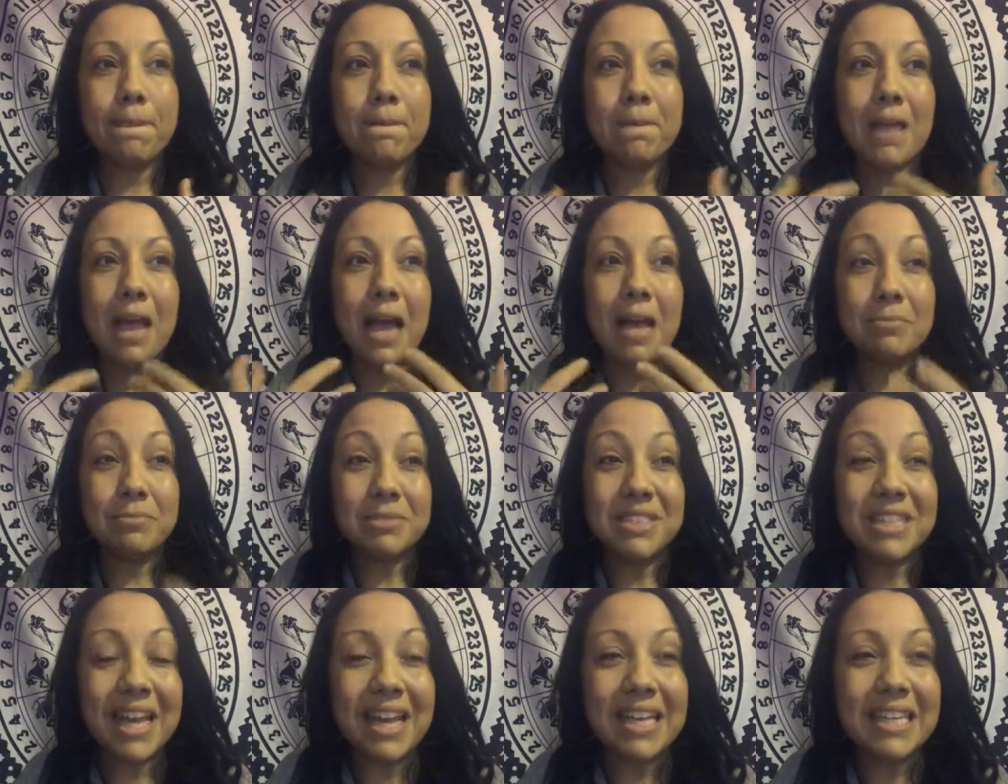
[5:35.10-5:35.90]
I'm
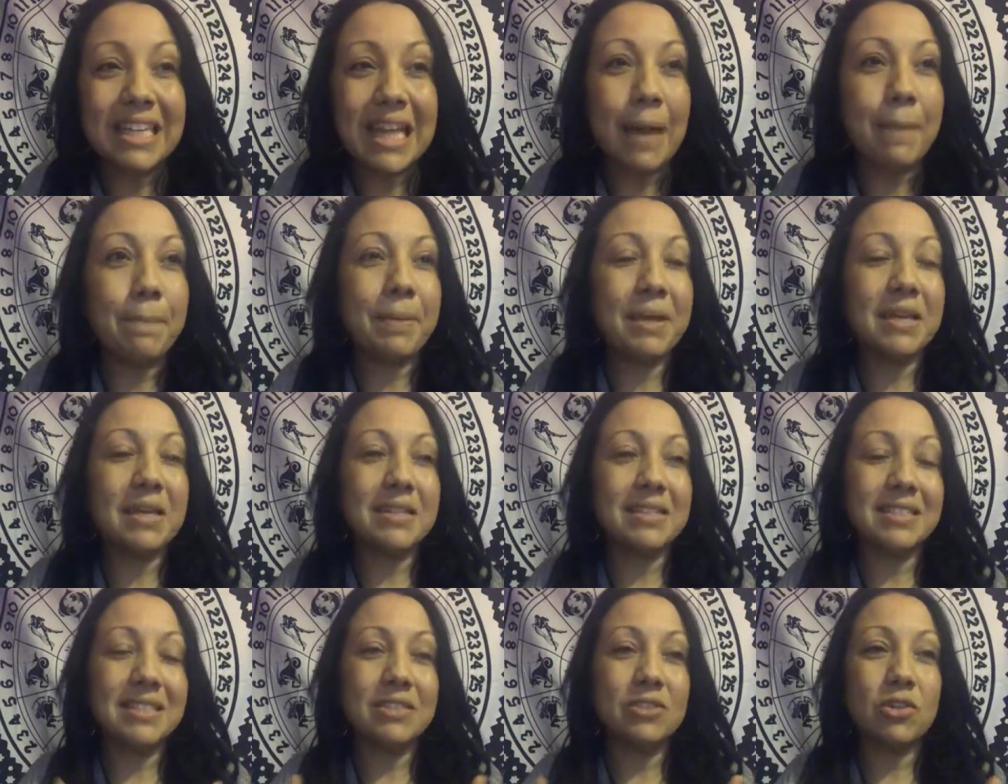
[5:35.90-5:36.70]
saying that
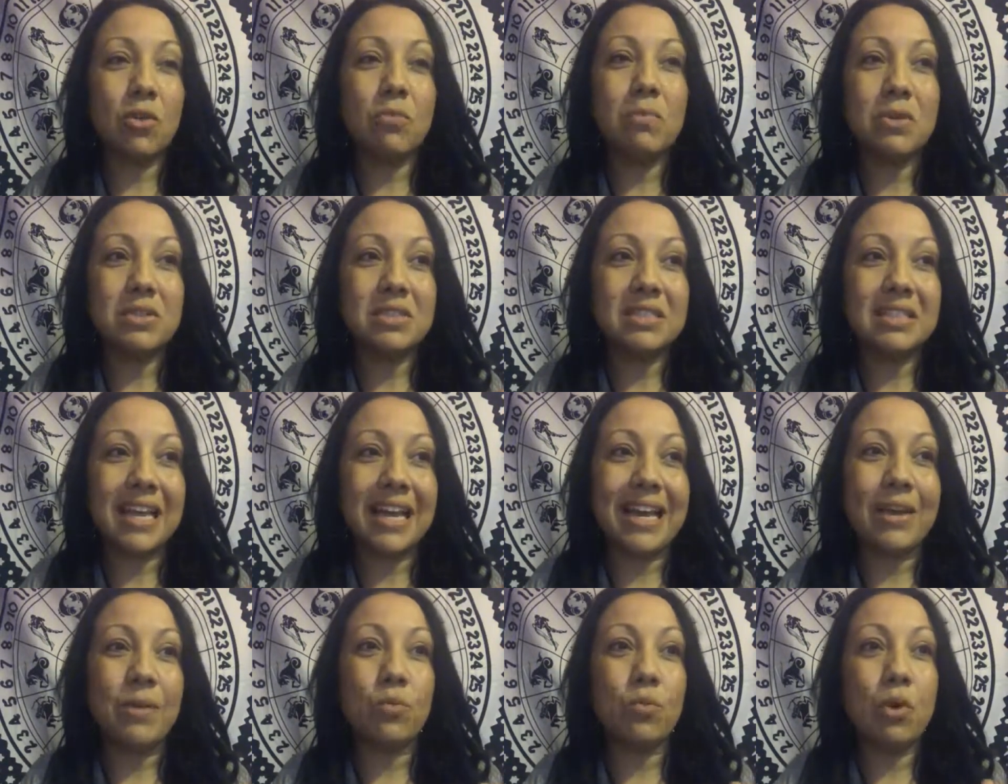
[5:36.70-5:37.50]
because it's almost
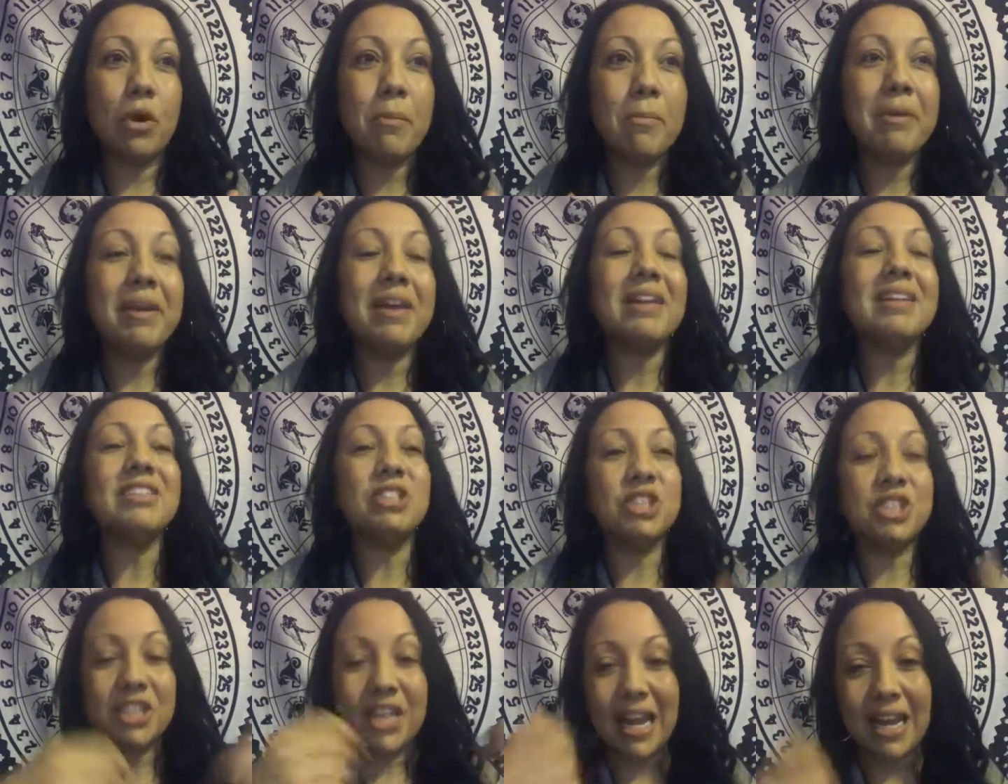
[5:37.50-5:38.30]
like we're being
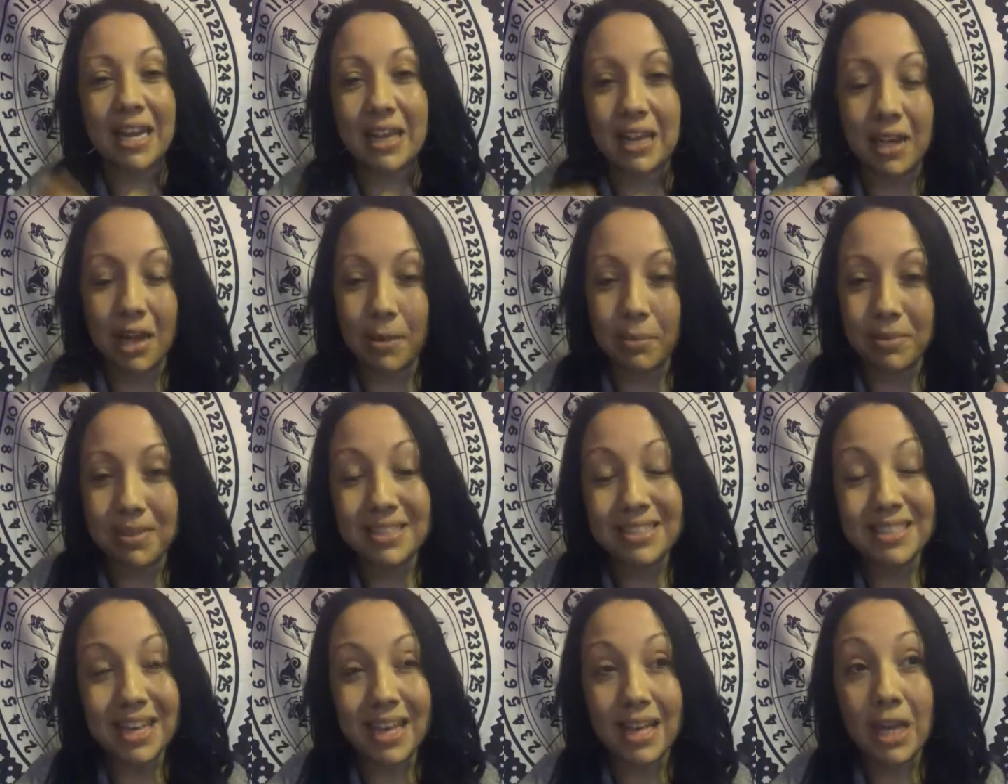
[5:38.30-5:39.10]
shaken up.
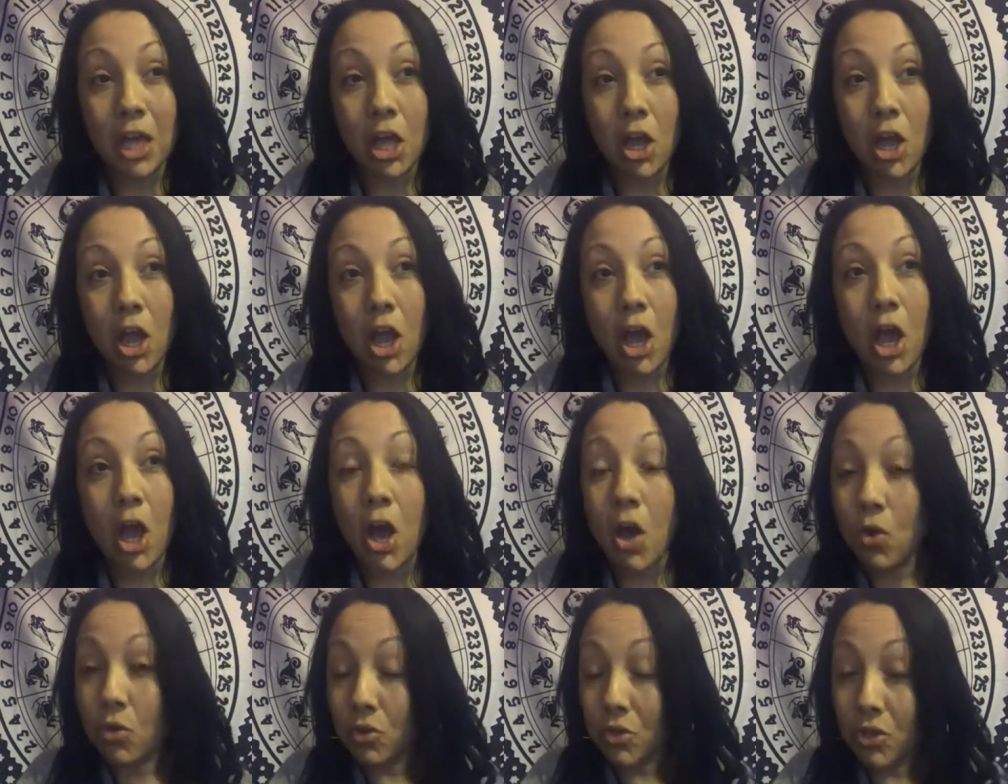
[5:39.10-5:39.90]
It's like,
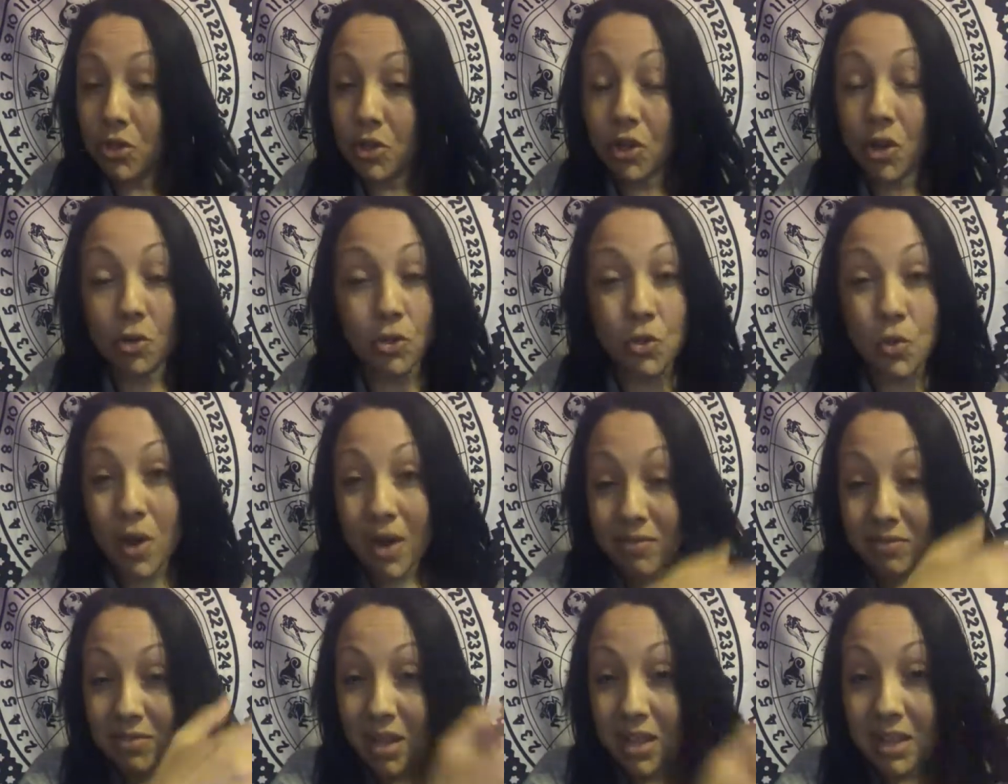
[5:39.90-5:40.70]
oh, you know, you
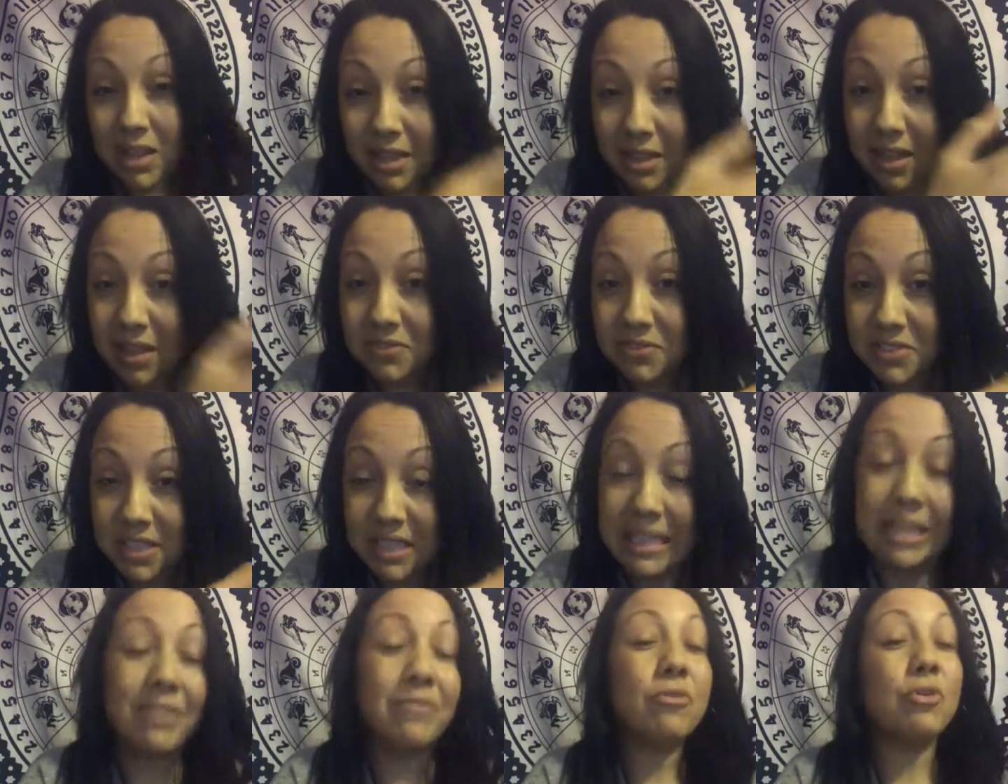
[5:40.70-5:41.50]
have nothing left to
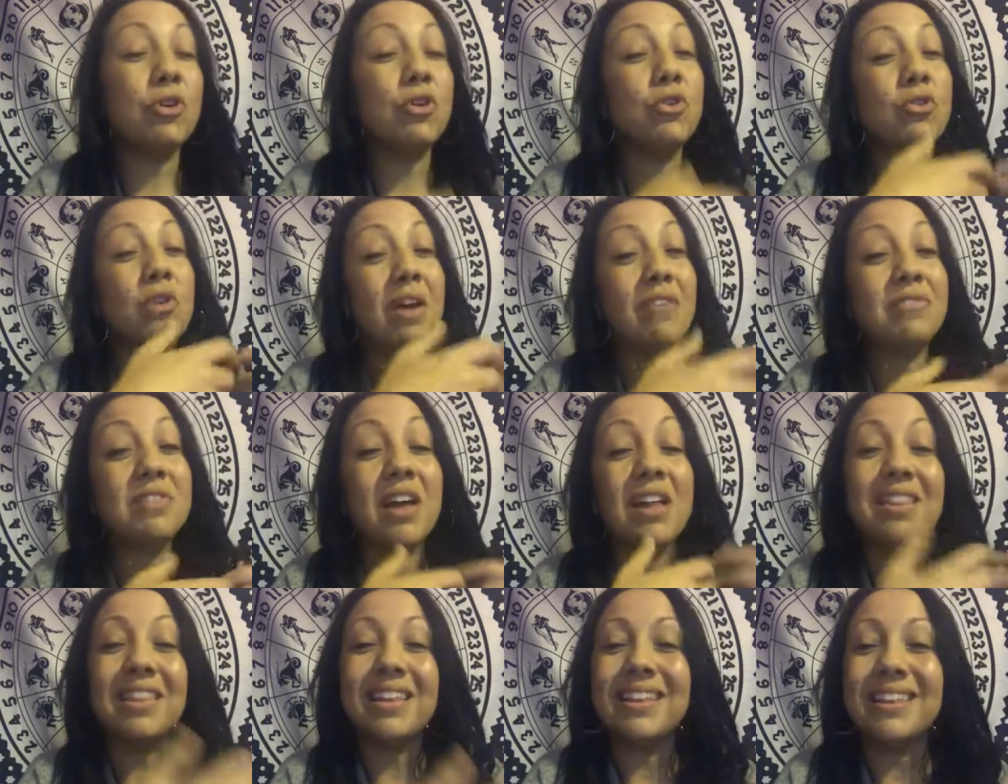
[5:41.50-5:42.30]
give, or you have
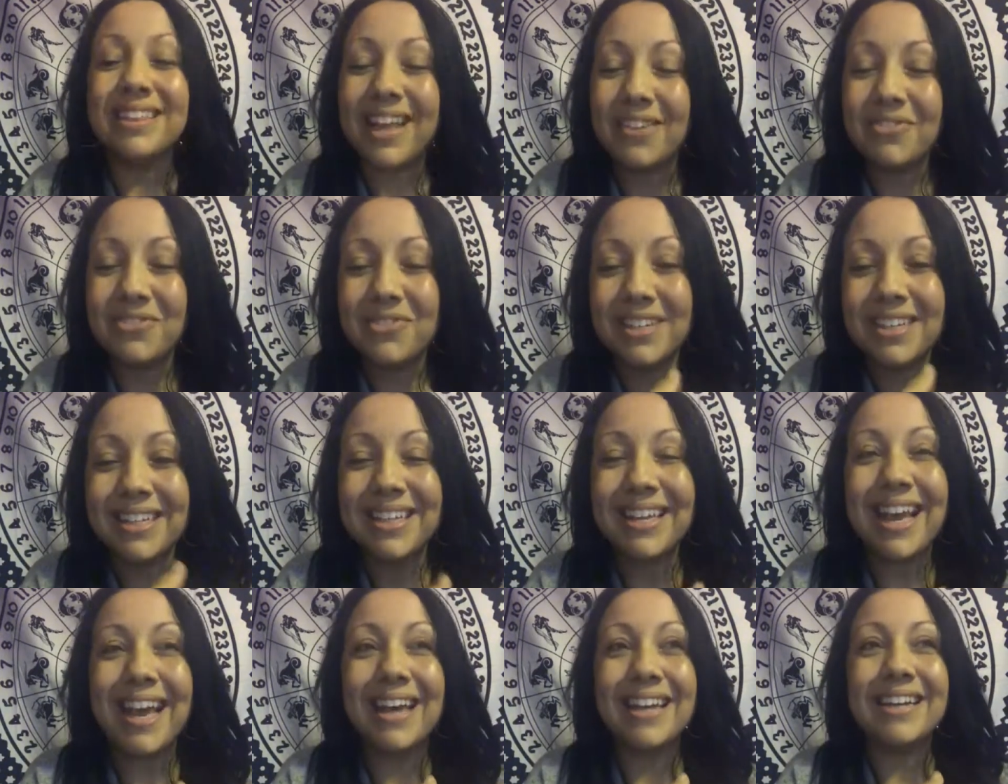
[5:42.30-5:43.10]
nothing left
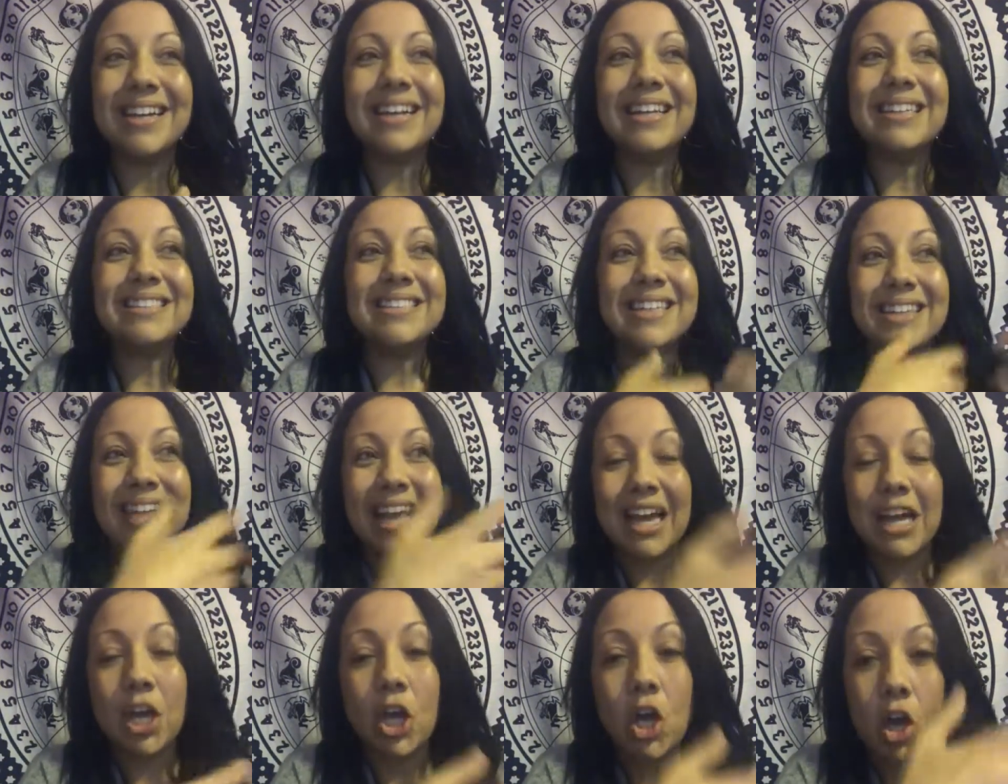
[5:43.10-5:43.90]
yet to
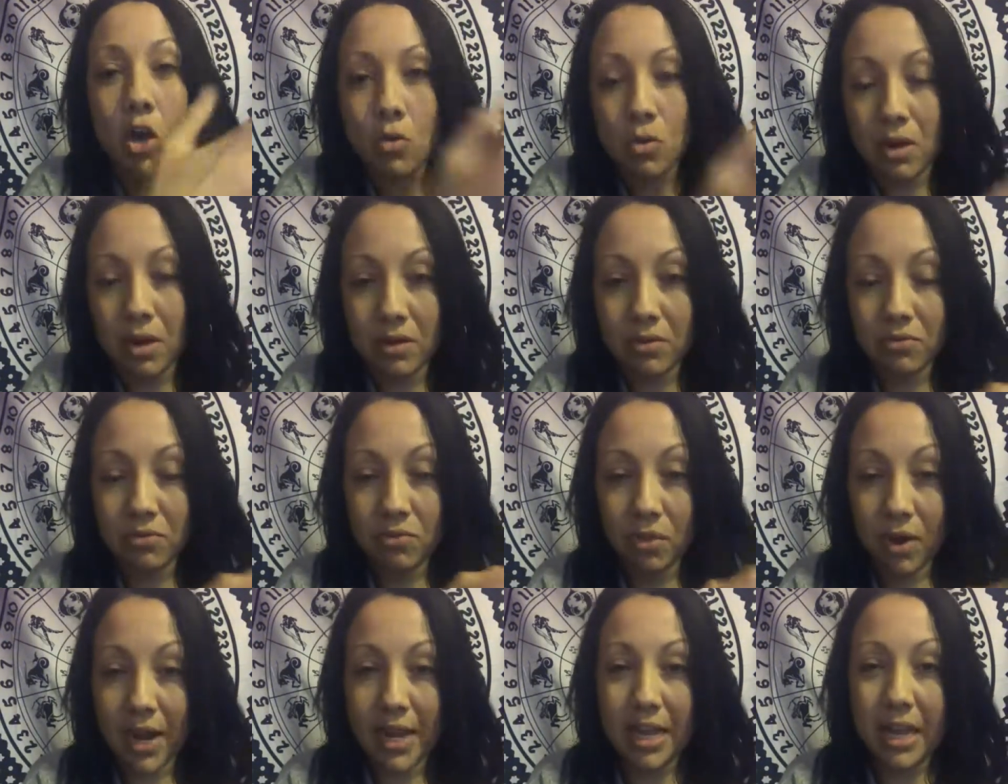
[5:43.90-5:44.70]
let go of,
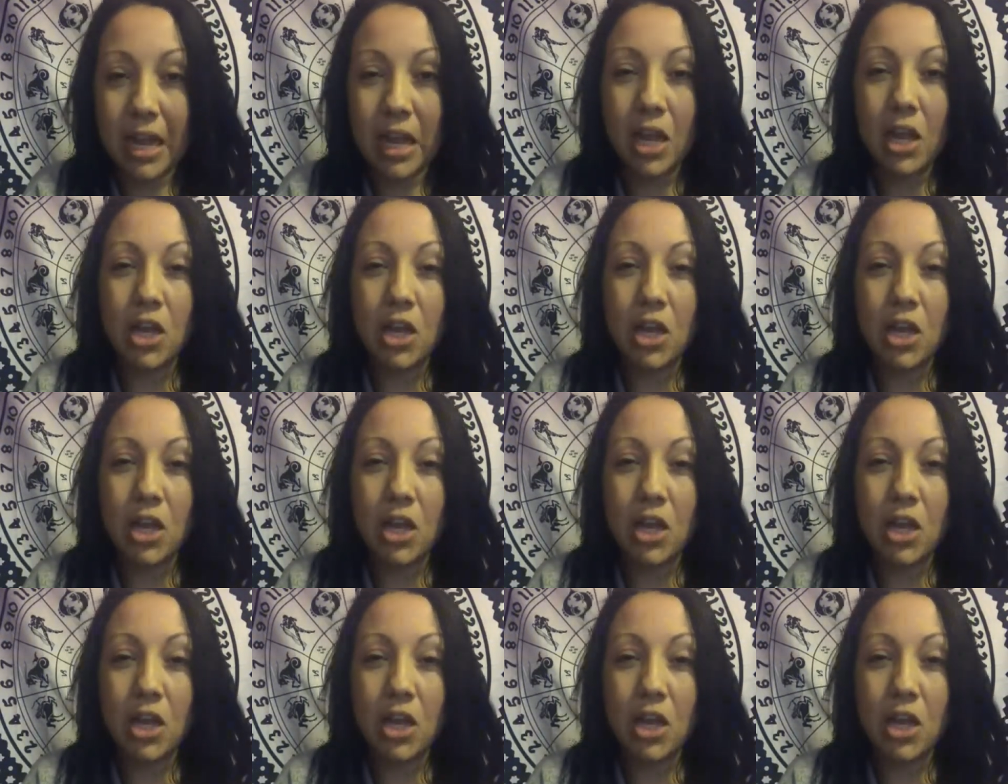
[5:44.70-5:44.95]
right?